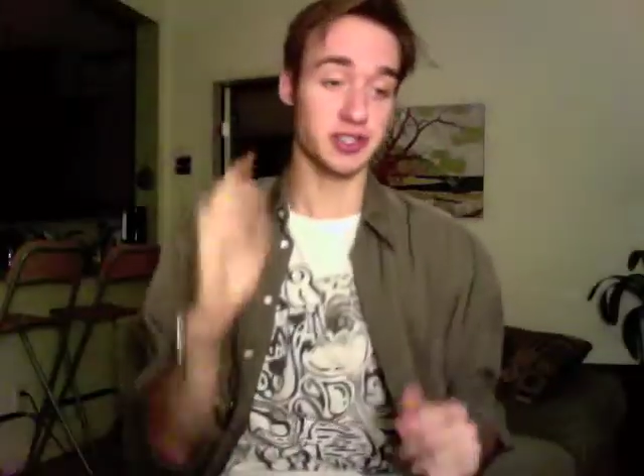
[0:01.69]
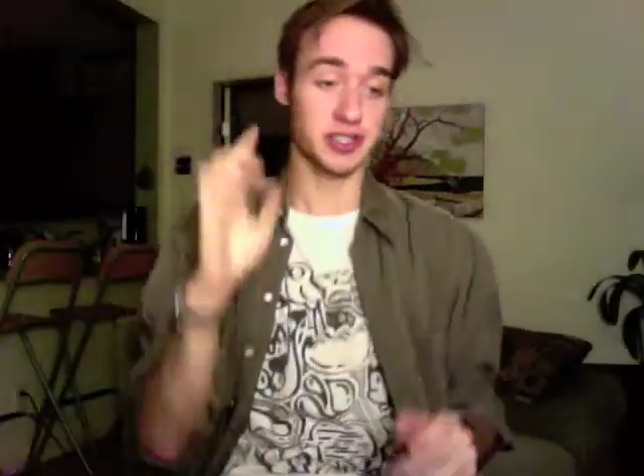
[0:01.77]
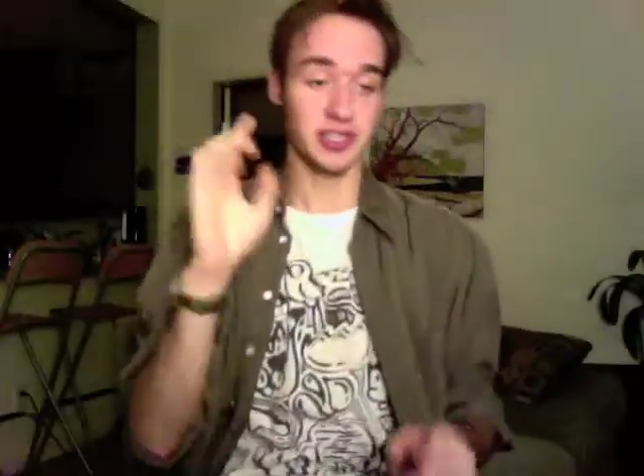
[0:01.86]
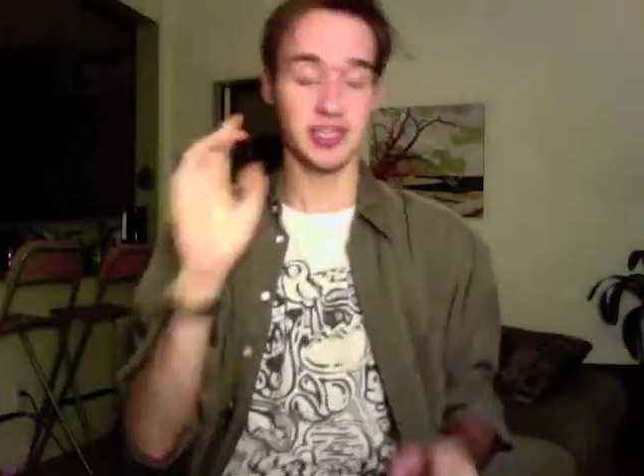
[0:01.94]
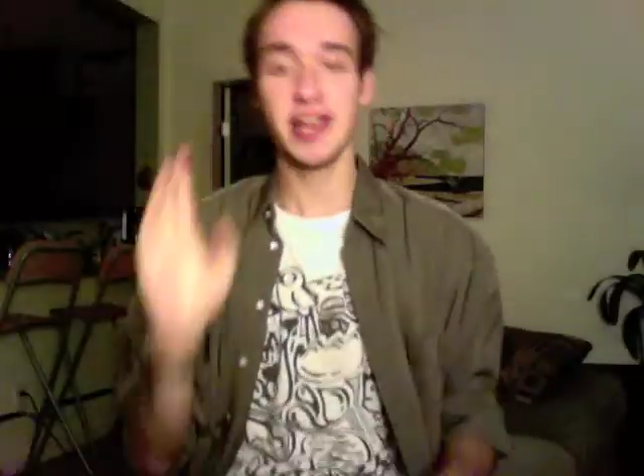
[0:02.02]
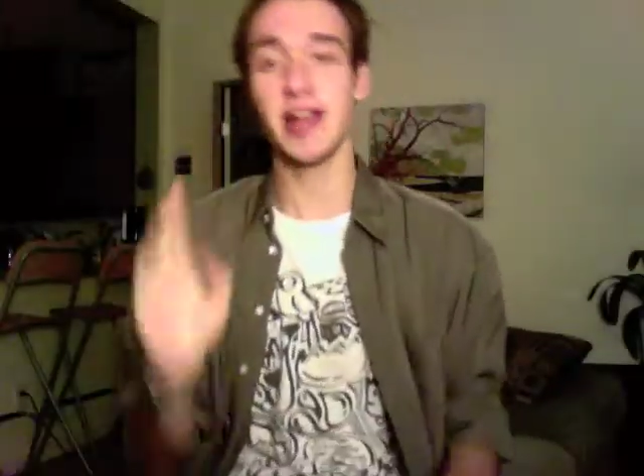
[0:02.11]

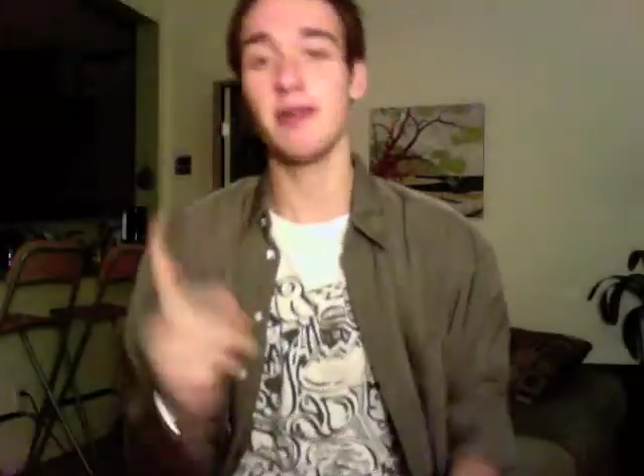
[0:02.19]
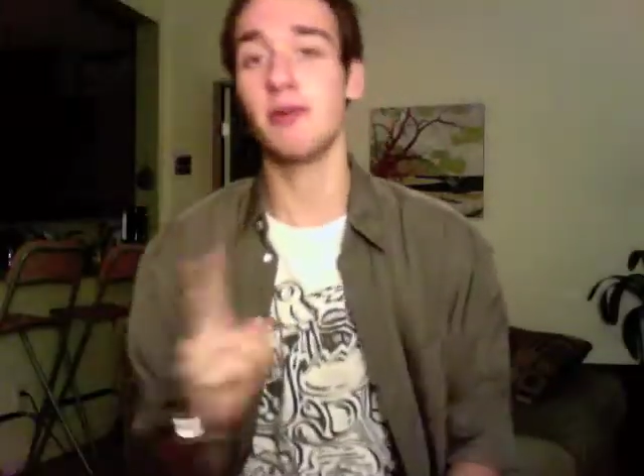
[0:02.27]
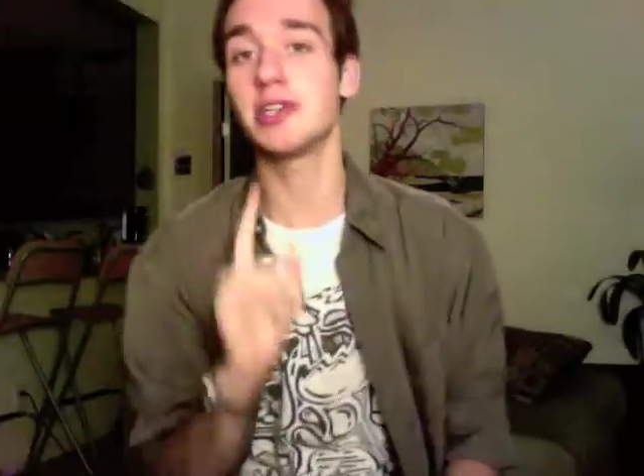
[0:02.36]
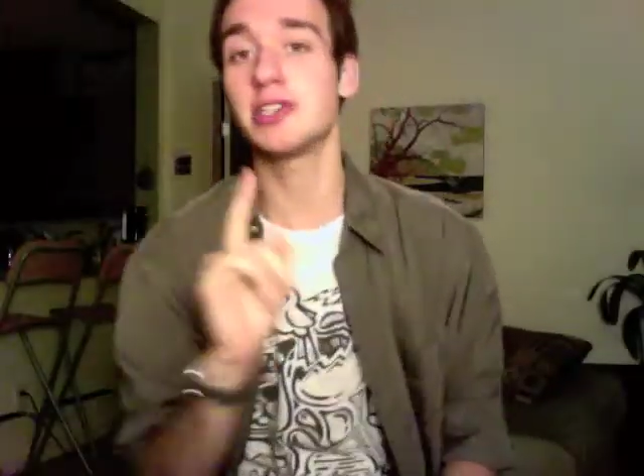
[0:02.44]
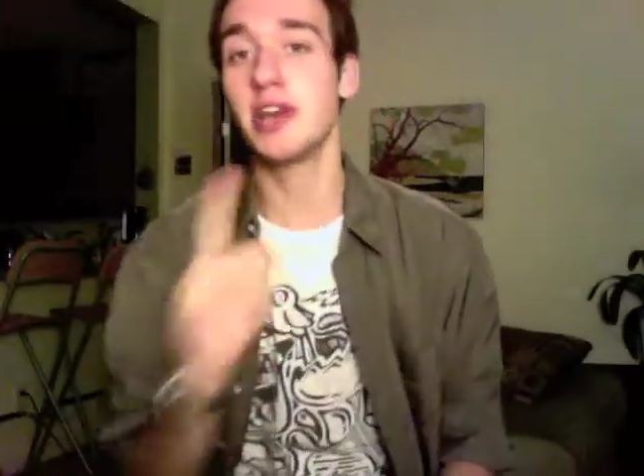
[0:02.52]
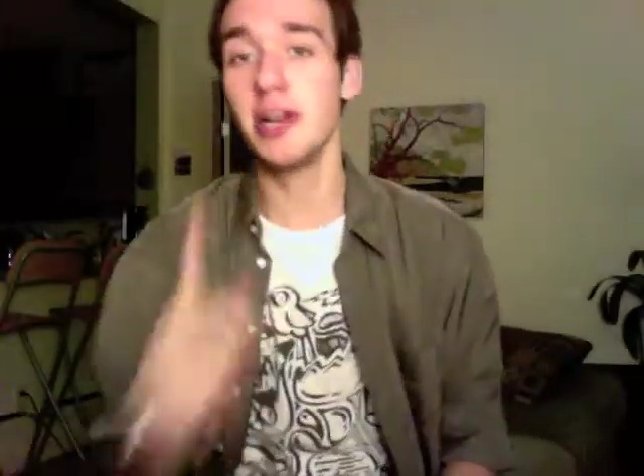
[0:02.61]
Today I
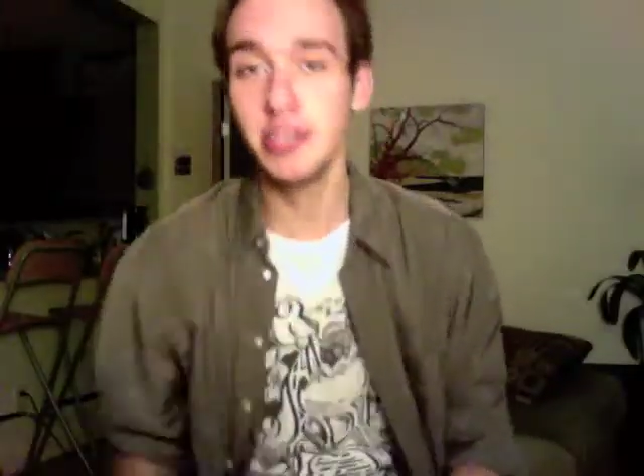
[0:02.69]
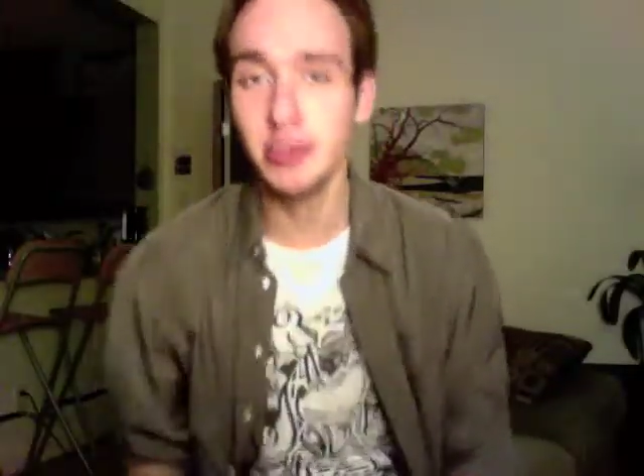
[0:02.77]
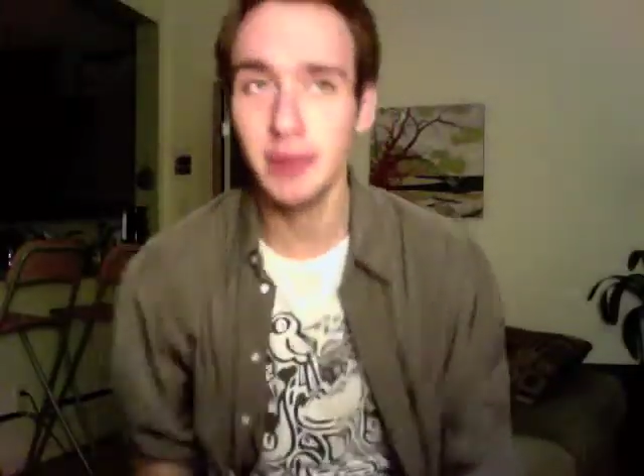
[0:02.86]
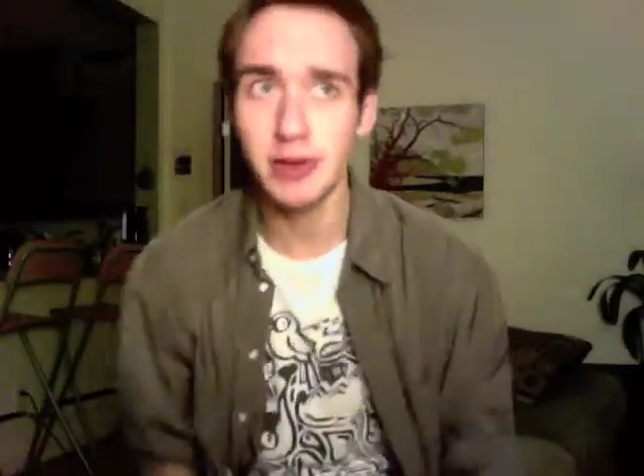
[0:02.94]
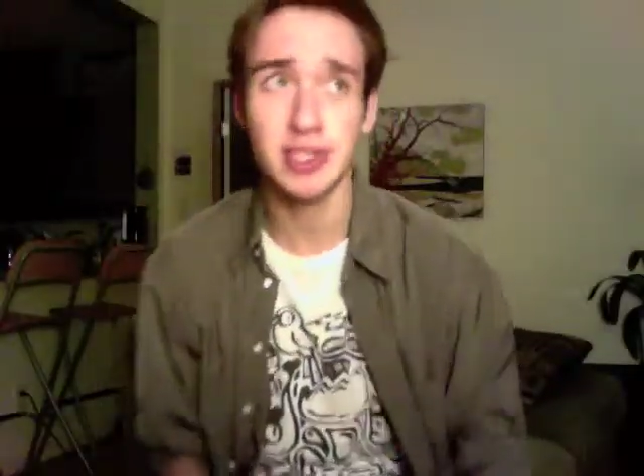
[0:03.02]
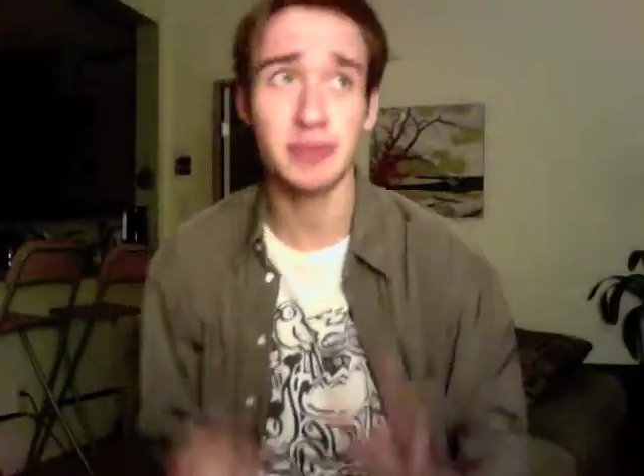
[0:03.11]
want to talk to you
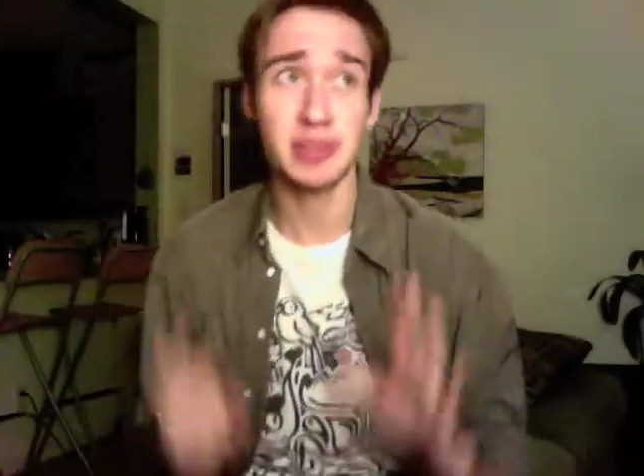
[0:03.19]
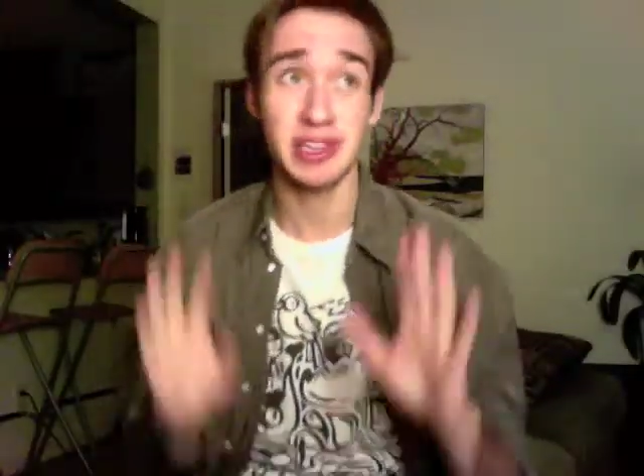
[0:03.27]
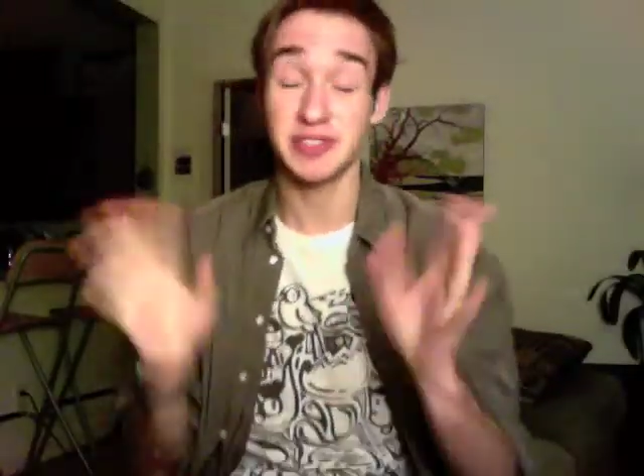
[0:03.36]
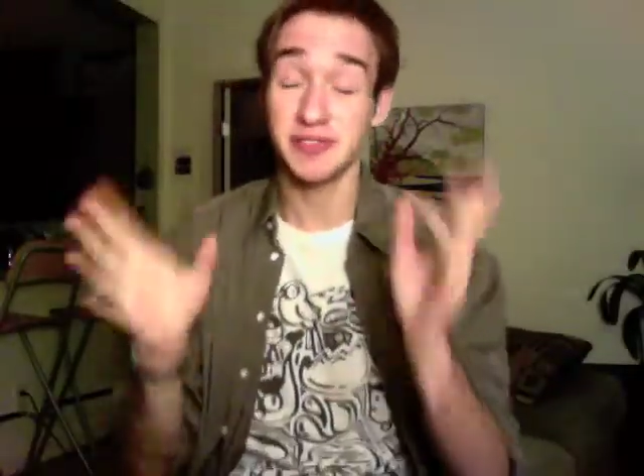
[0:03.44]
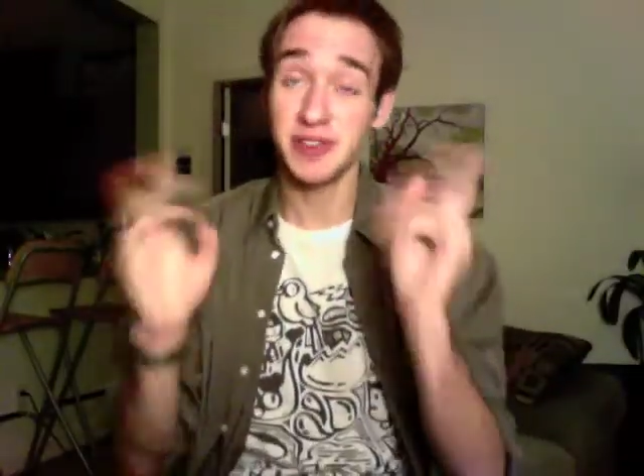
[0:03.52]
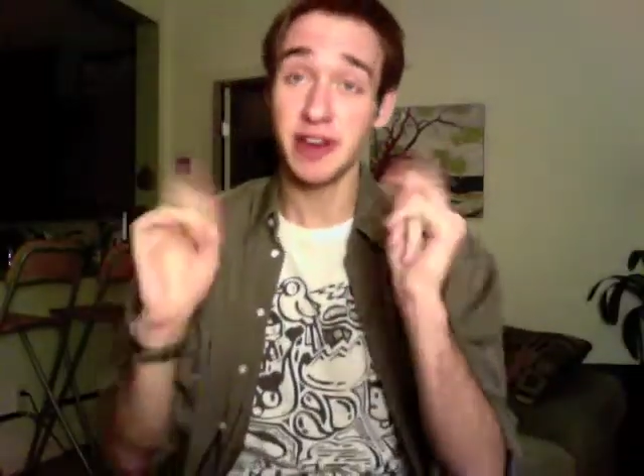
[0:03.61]
about something
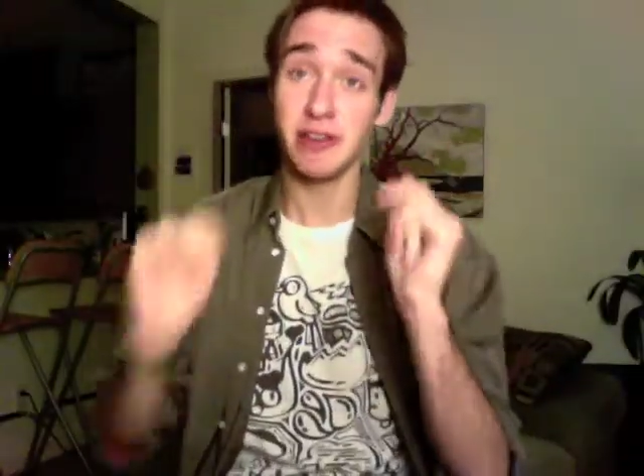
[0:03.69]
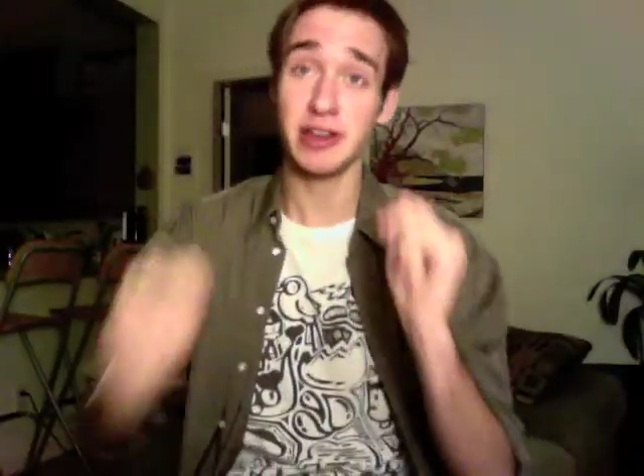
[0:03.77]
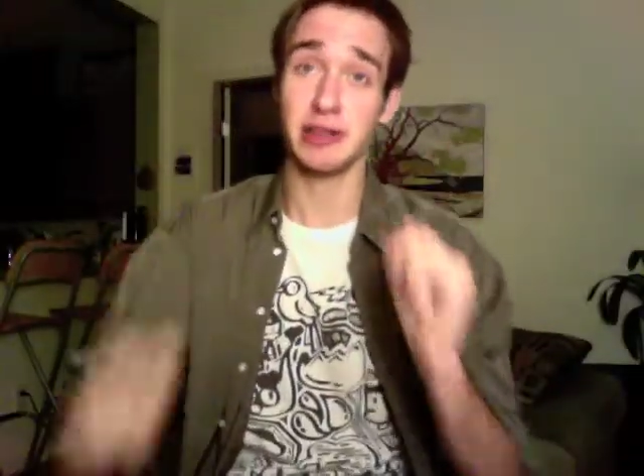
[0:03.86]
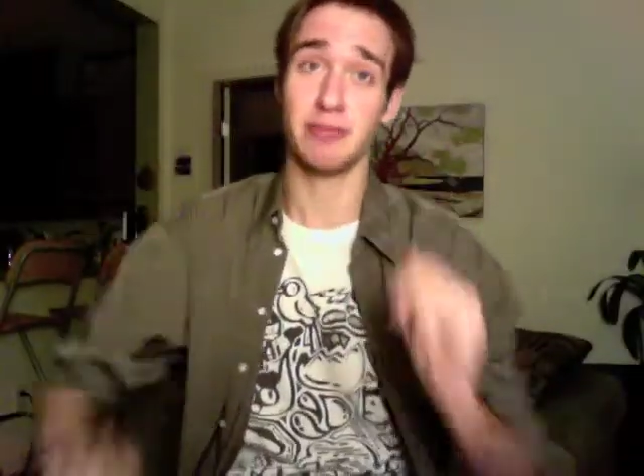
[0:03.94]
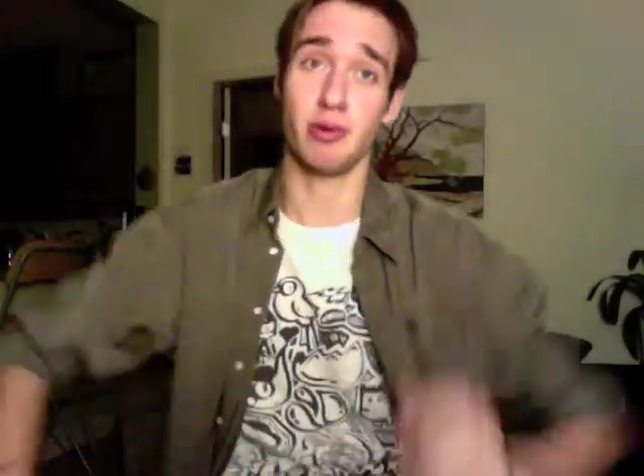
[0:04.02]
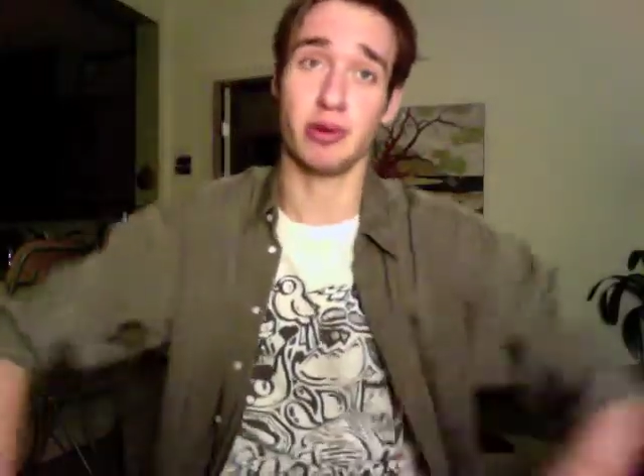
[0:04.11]
that's very
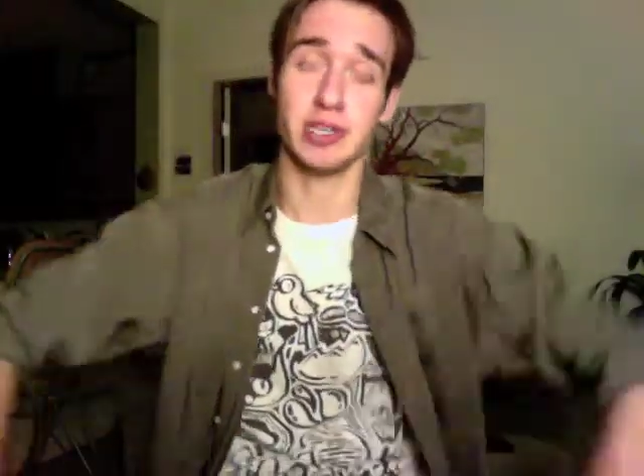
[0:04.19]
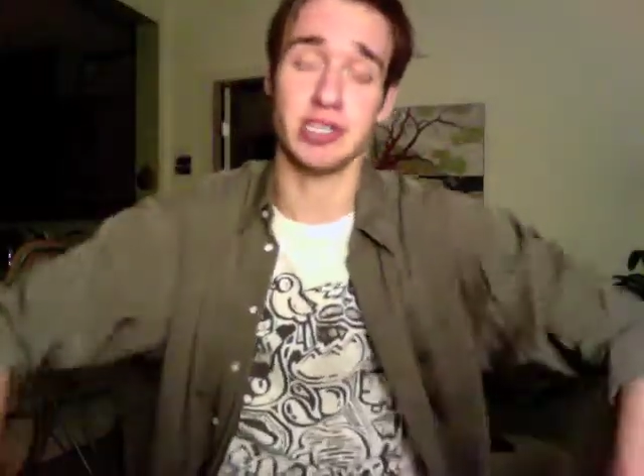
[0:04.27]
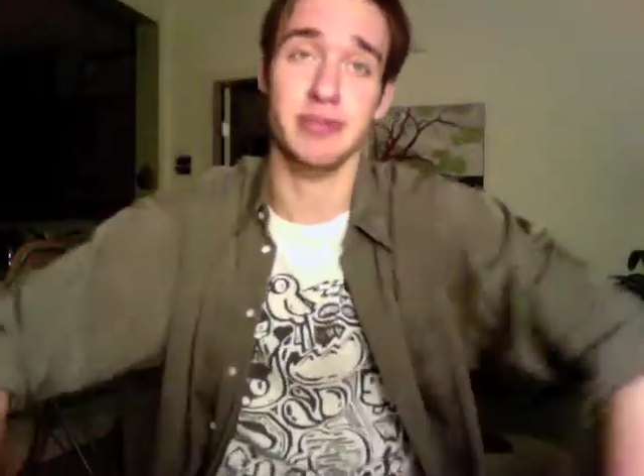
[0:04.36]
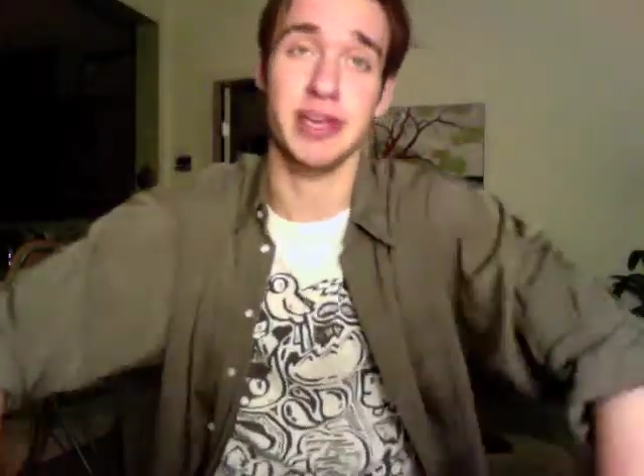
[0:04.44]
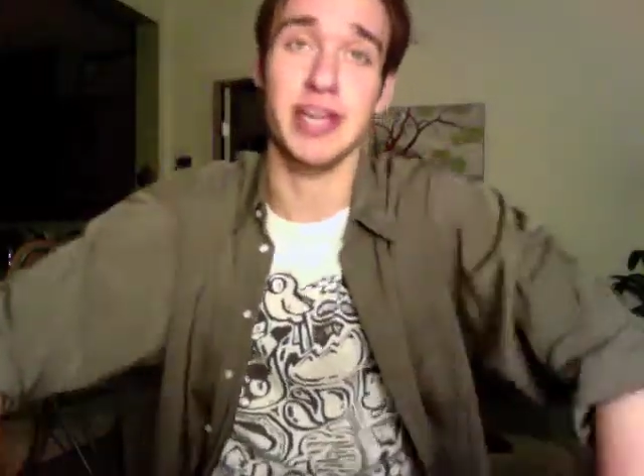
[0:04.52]
important to me.